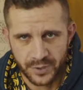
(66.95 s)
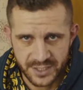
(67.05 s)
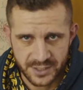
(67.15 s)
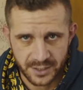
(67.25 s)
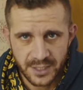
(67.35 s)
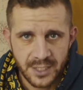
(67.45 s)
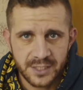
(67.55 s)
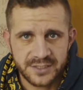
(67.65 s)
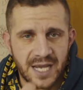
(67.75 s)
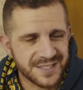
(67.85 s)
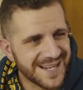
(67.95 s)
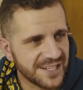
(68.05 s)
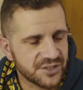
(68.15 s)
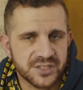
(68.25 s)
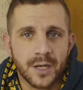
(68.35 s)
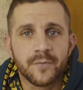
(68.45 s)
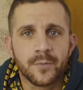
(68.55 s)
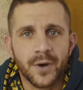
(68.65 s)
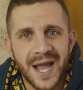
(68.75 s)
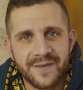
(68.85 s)
We need to stay attached to something
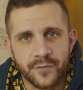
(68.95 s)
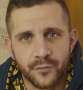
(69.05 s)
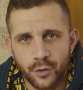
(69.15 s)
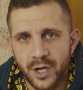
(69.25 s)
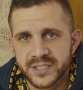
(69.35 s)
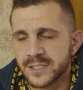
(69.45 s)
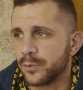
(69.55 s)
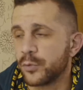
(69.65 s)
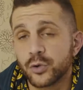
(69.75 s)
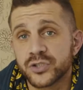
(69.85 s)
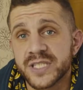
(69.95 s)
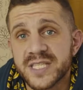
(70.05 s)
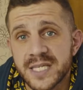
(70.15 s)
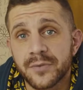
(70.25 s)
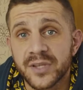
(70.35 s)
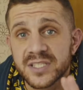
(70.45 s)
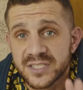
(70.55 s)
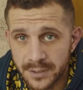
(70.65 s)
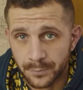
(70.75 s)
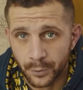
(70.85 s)
by having variety, but we also need to keep things
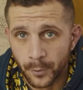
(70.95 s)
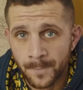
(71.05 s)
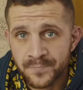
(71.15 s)
simple,